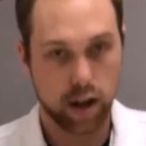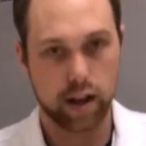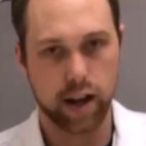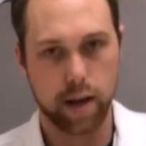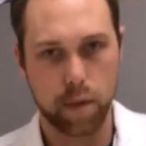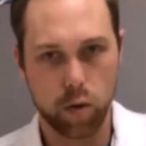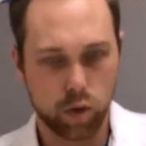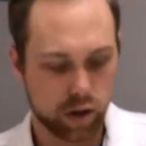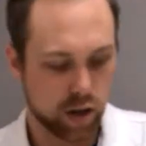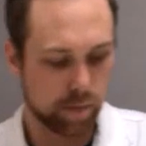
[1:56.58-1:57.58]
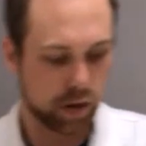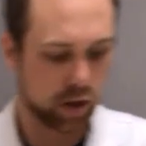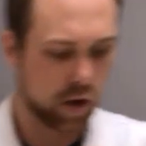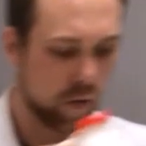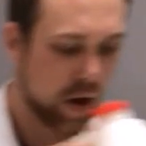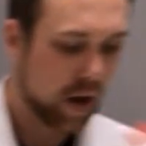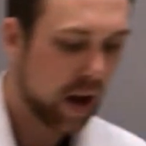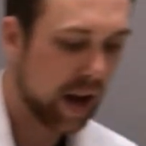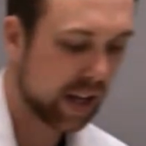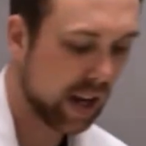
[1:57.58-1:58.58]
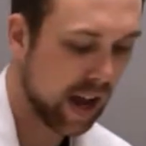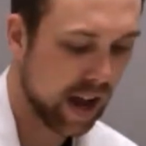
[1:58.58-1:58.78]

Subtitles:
Now that I got my 1 cup of glue, I can